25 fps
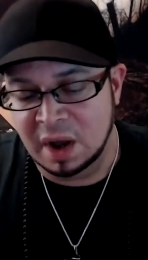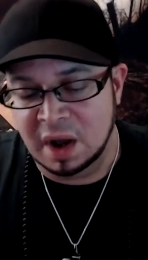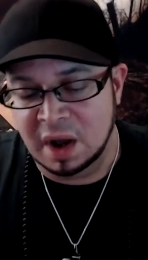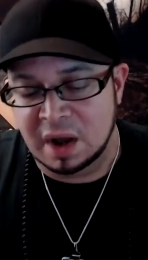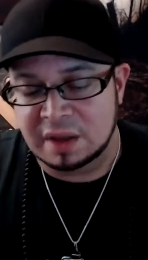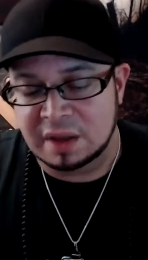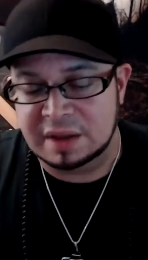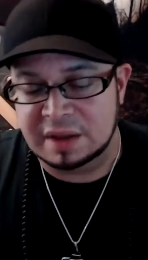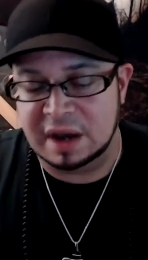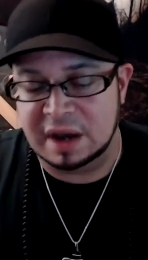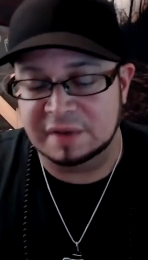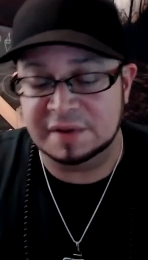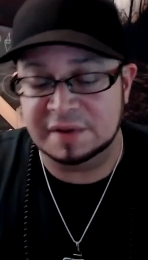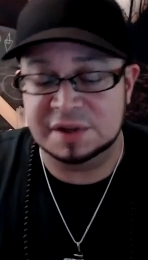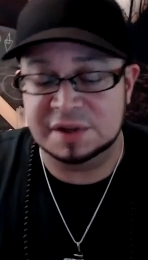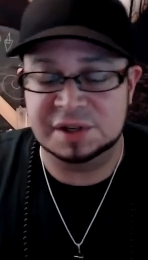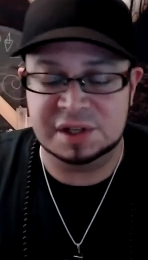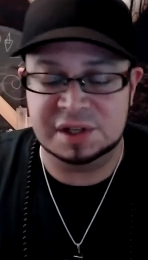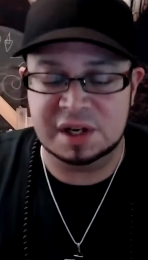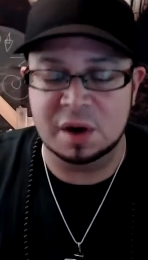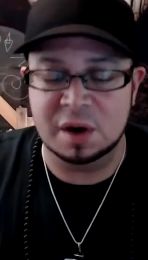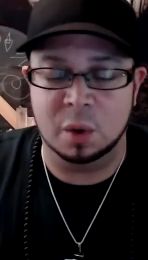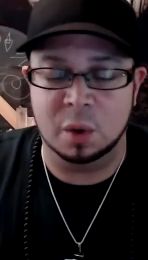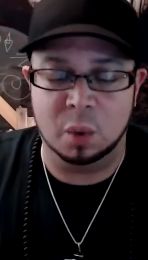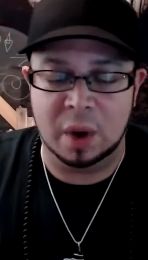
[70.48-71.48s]
Now, if you
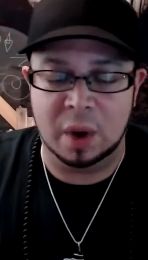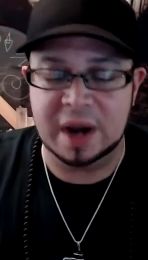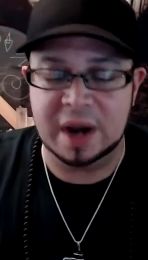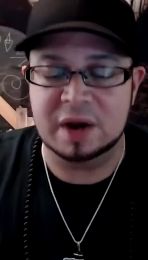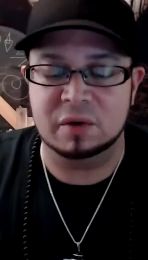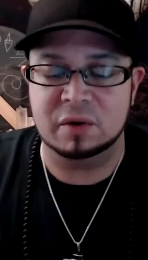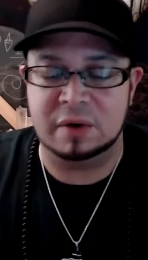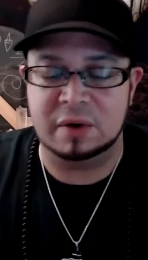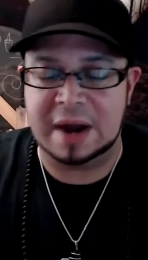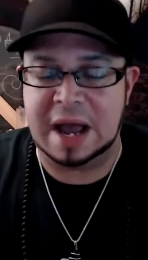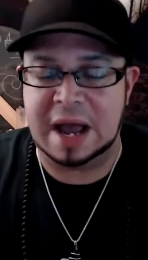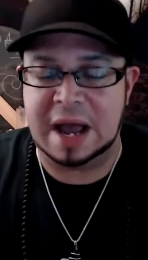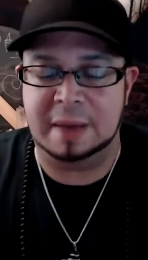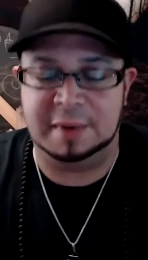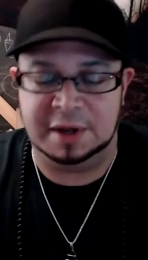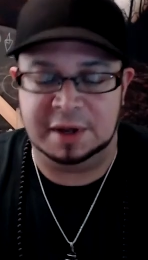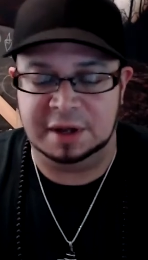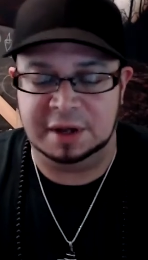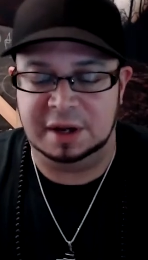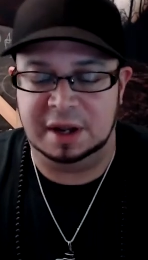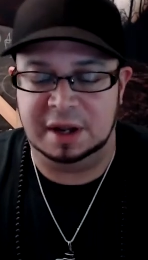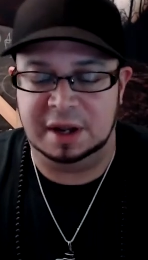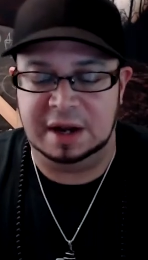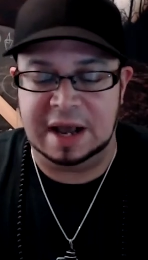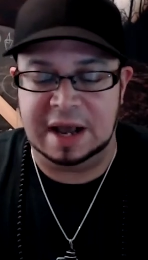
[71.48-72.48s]
see a white rabbit,
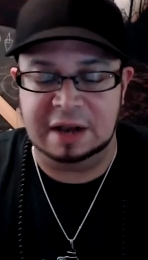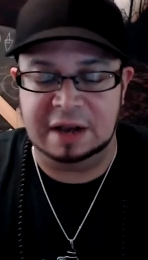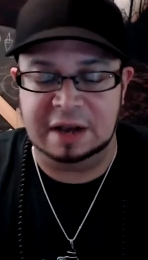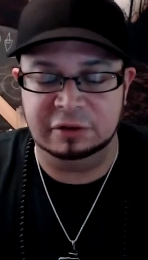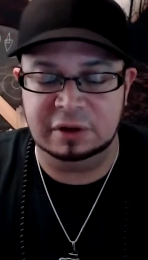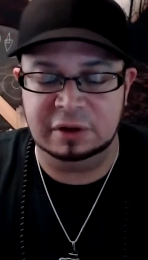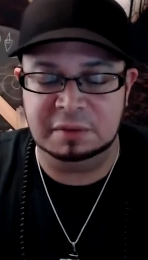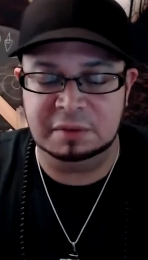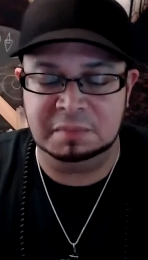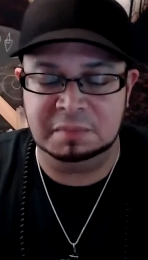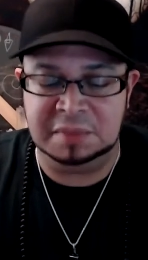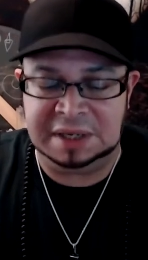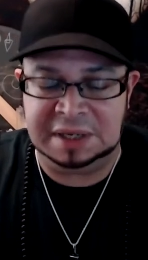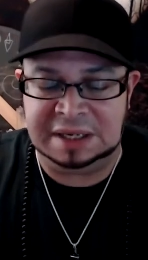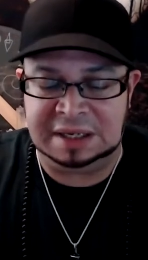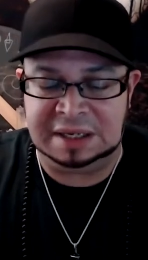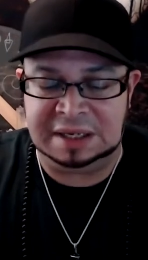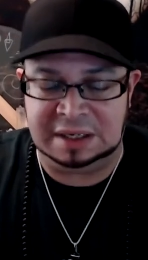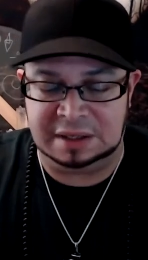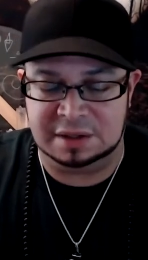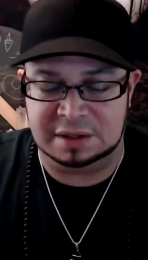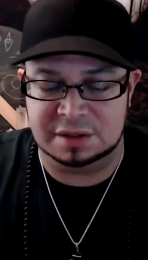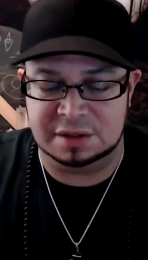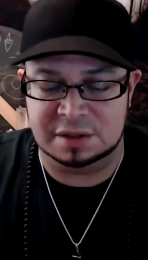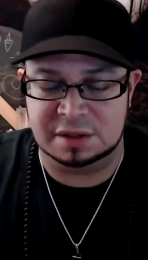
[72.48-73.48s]
it actually
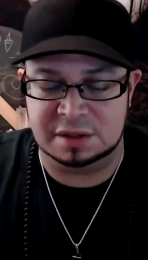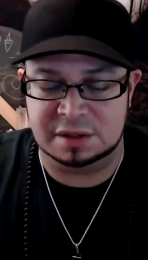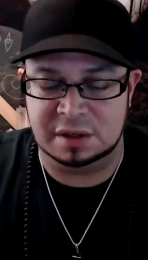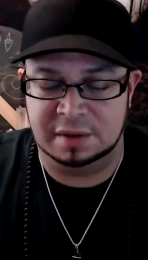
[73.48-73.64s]
means